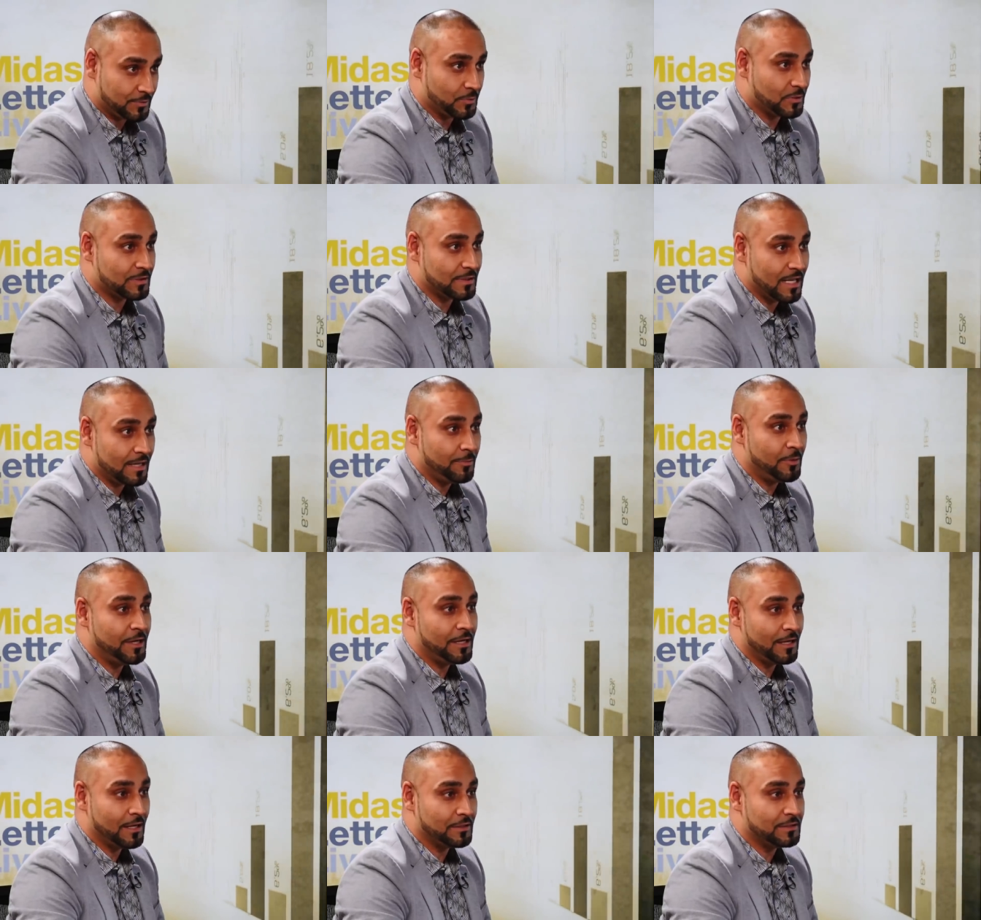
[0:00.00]
We're
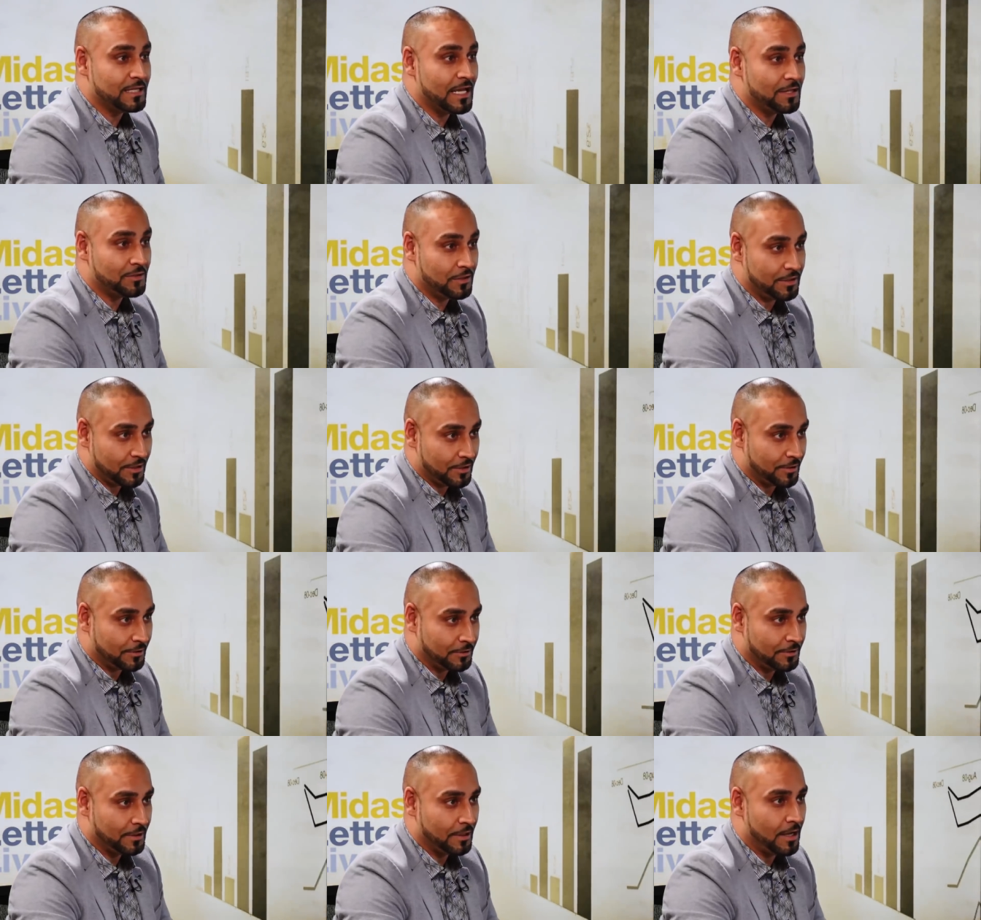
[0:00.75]
celebrating our 10th
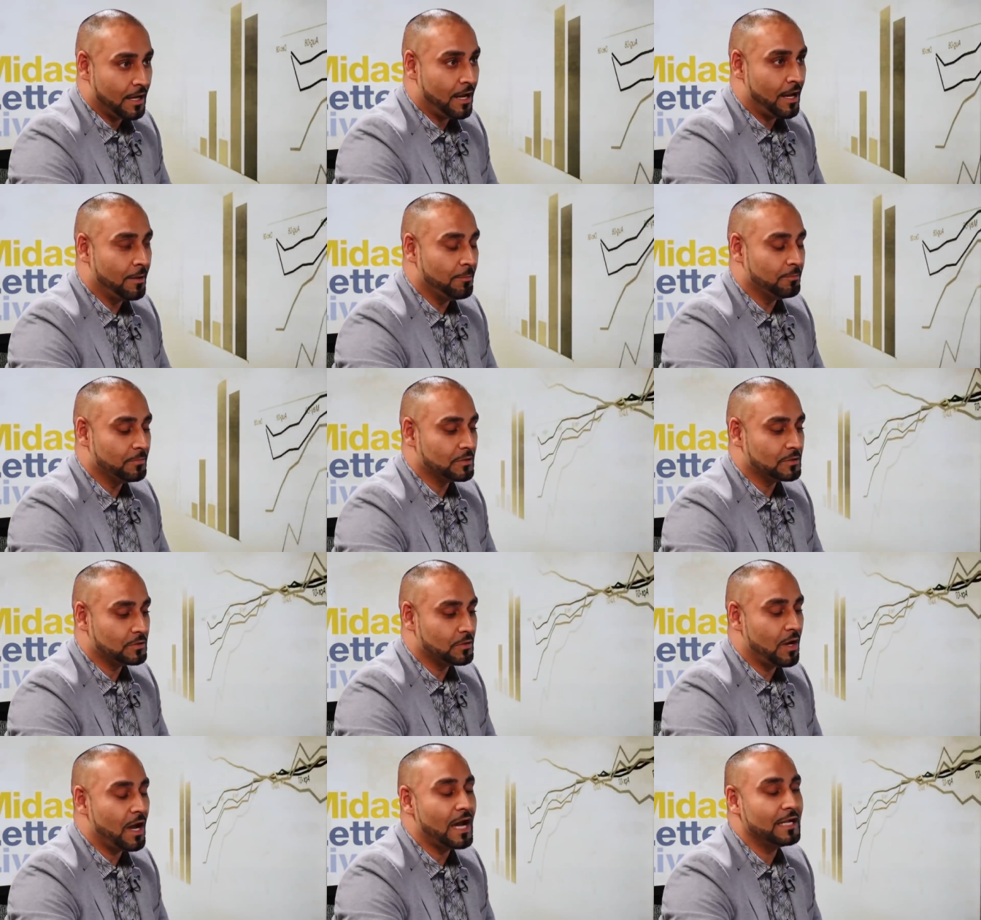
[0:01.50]
year. Mm -hmm. um,
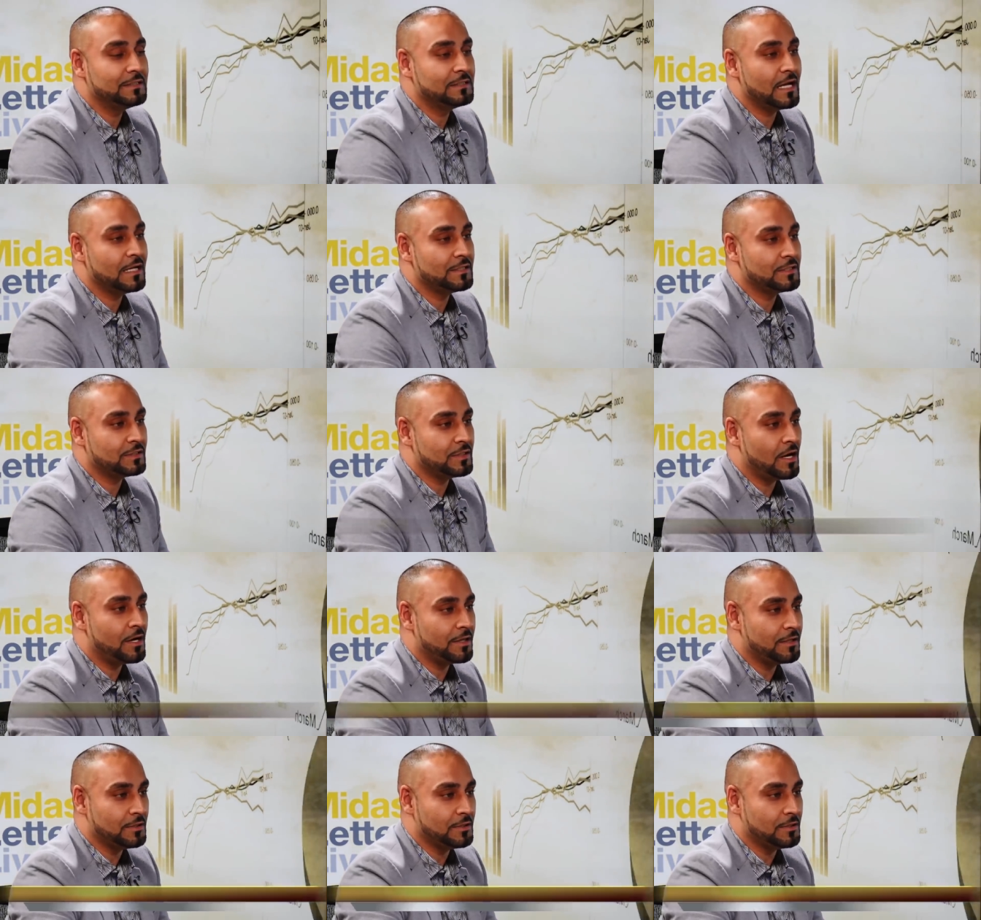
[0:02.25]
so, High Tide started